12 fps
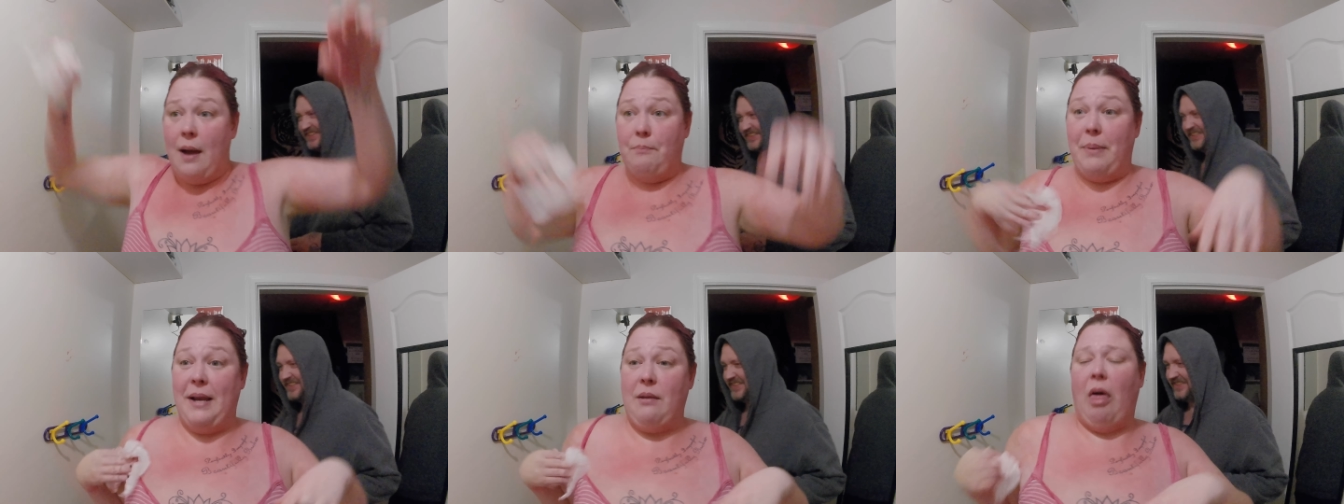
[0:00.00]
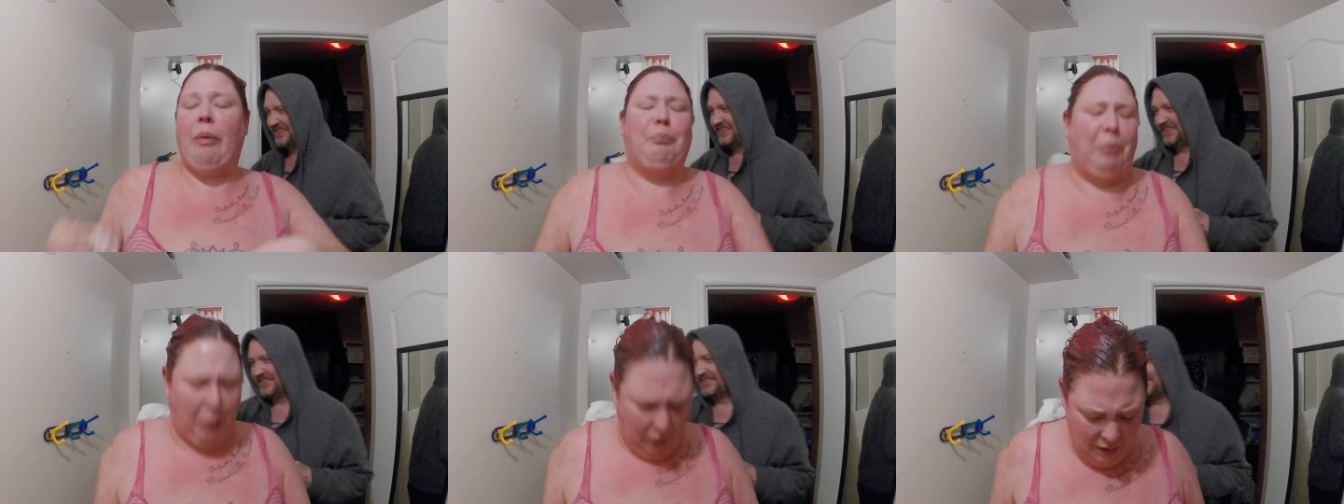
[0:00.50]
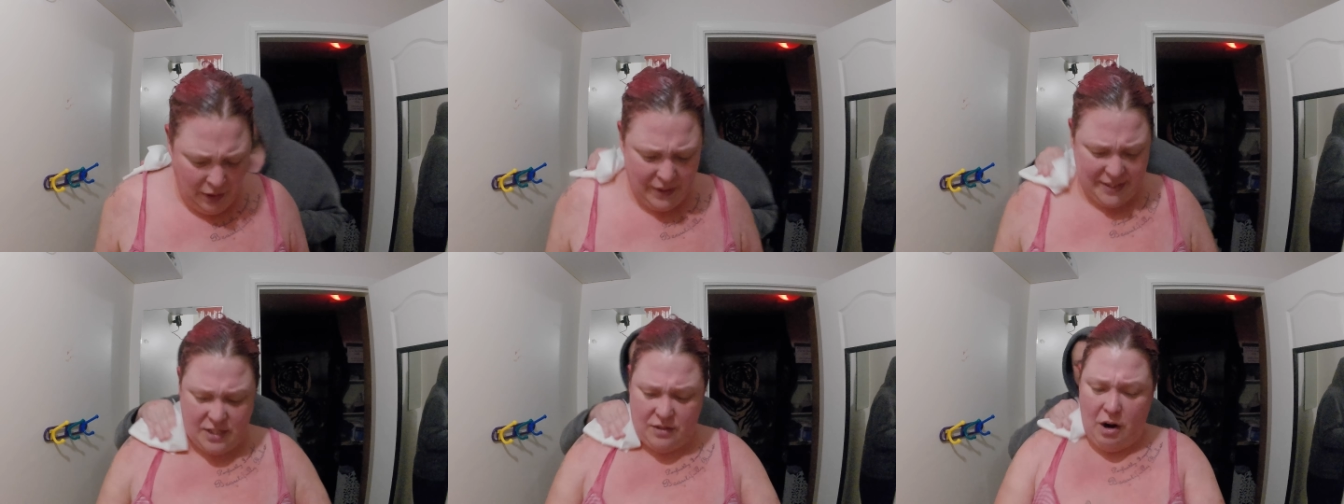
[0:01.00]
But oh,
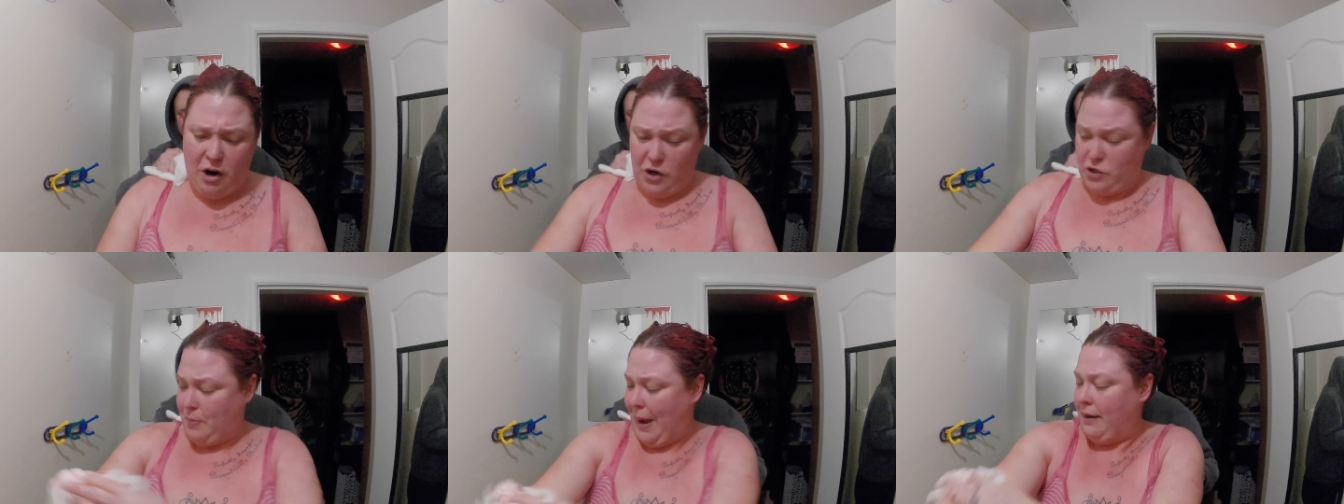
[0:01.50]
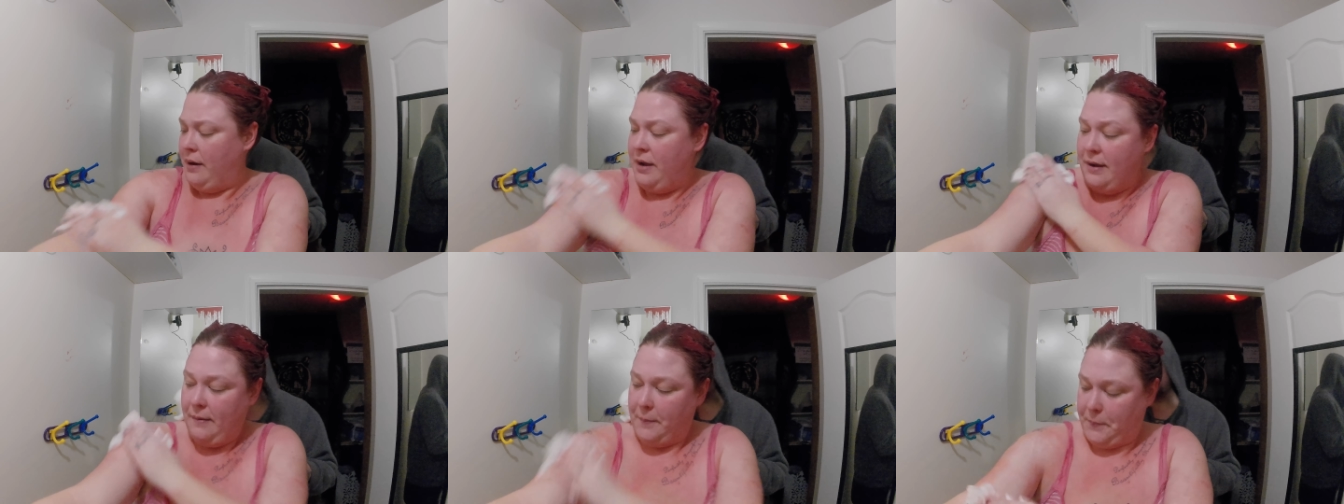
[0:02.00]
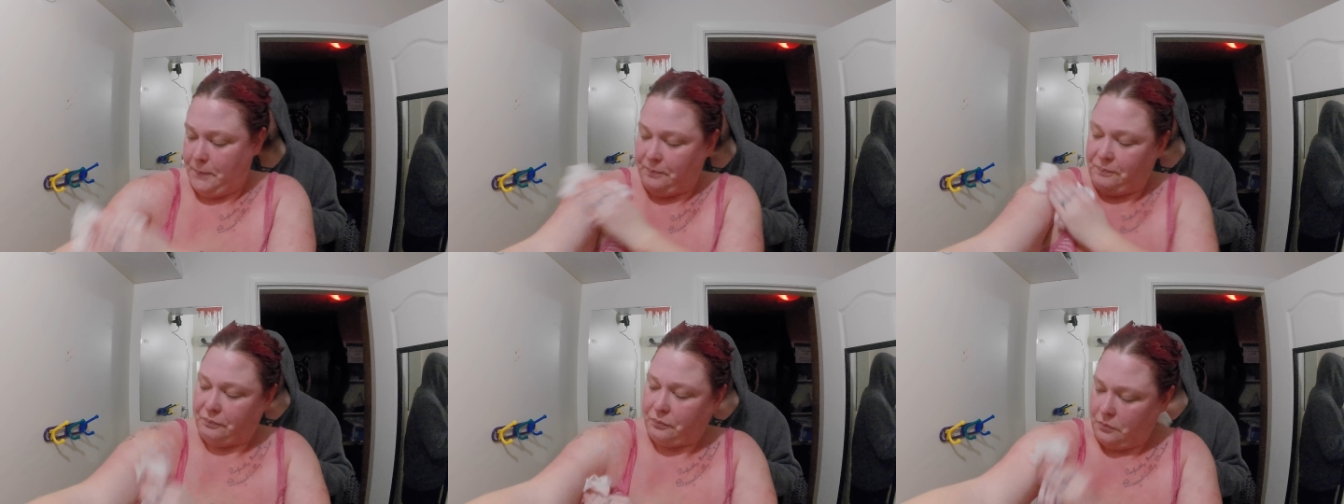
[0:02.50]
it's harsh. But it's all the way in
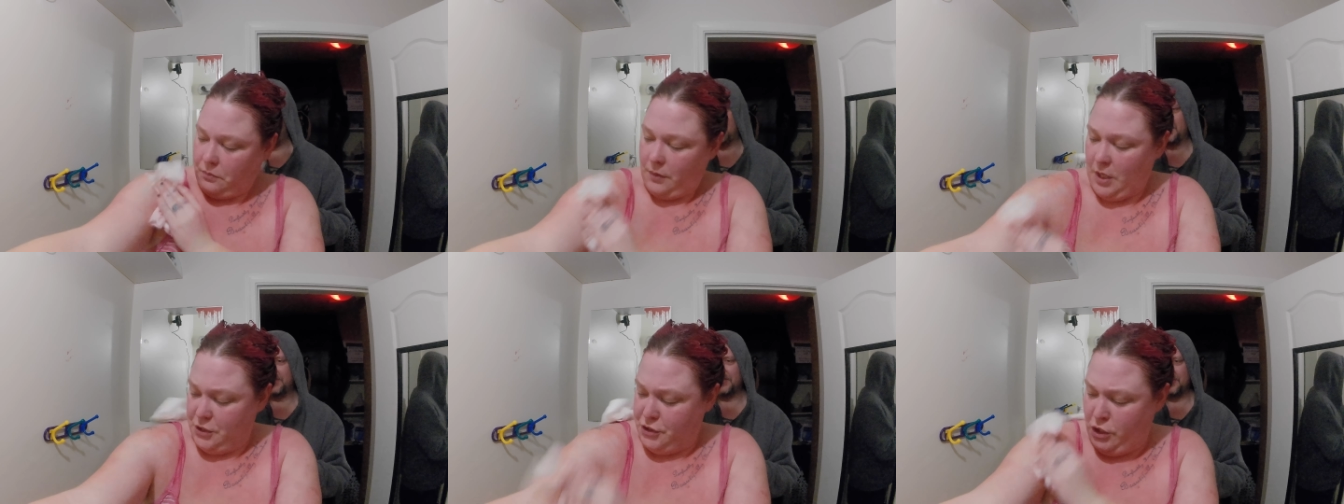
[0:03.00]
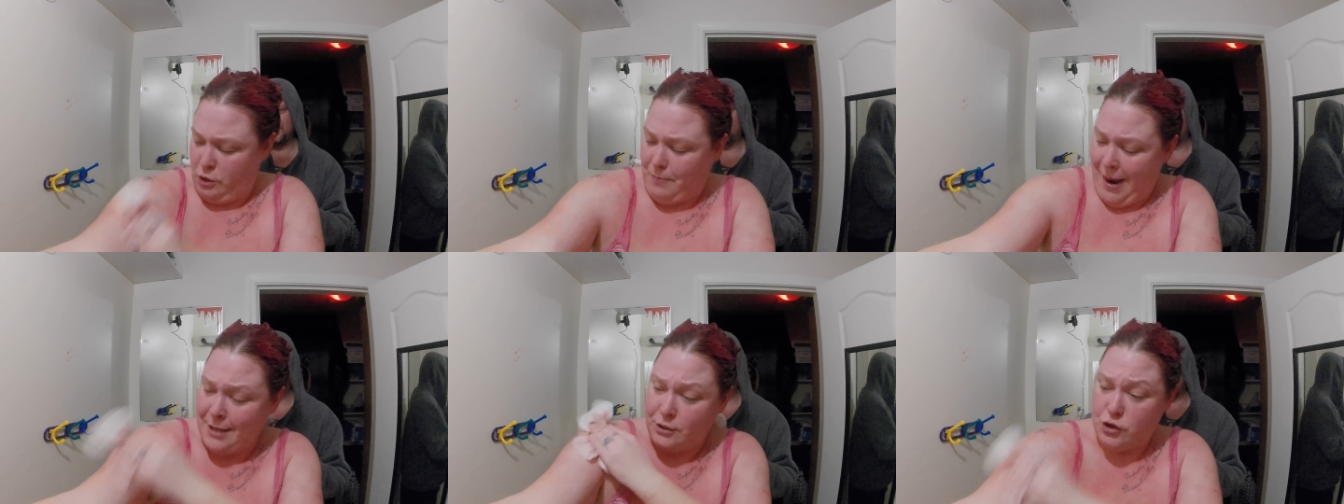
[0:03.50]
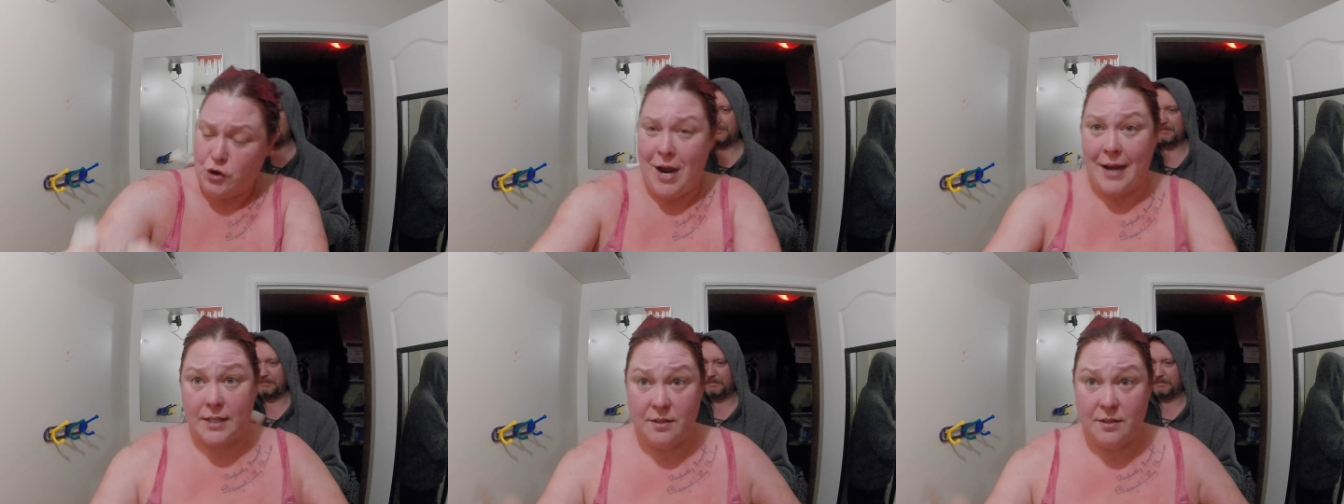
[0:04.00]
your armpit. Two best tricks.